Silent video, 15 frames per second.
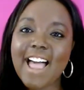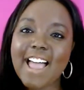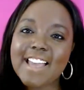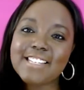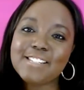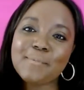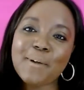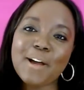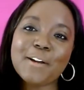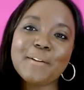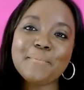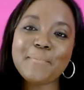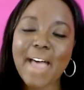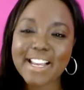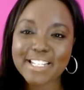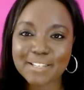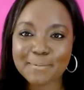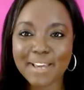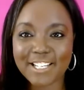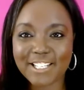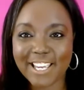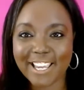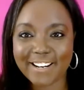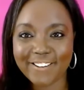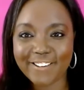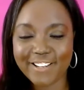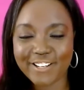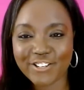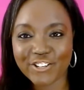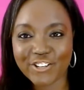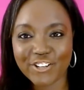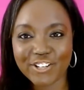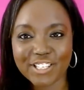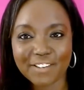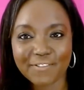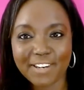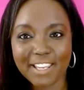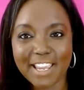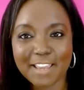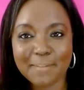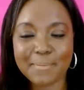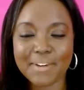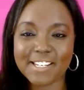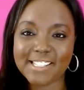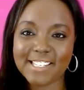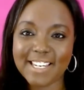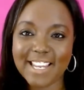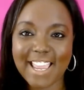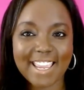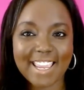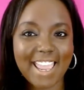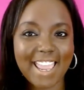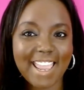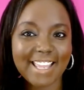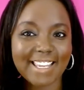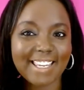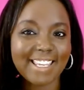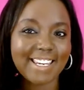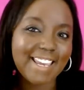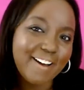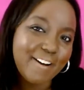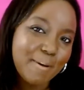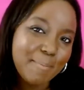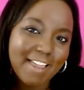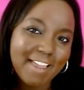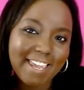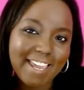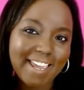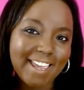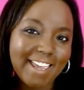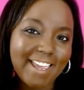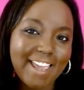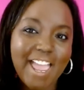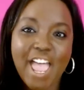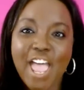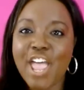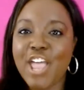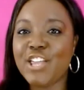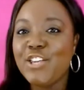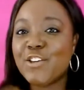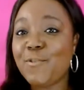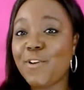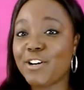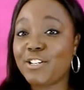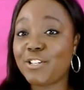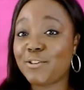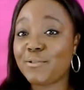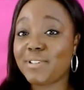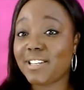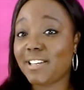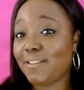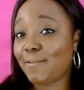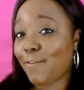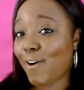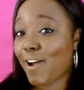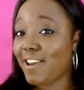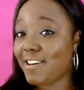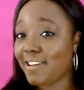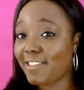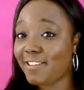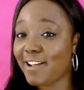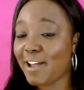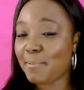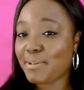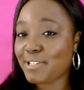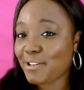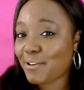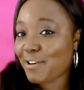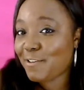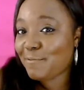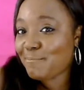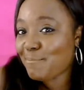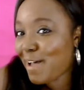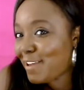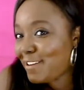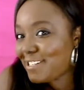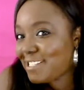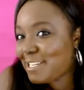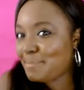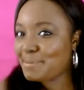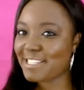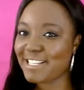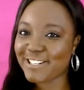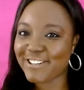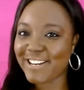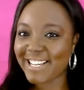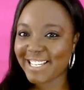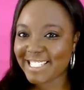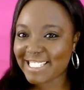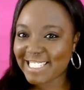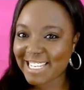guys, welcome back to my channel. It's your girl Tiffany N Benson, aka Lady Arabella. You are tuned in for another episode of Model Tips and Tricks.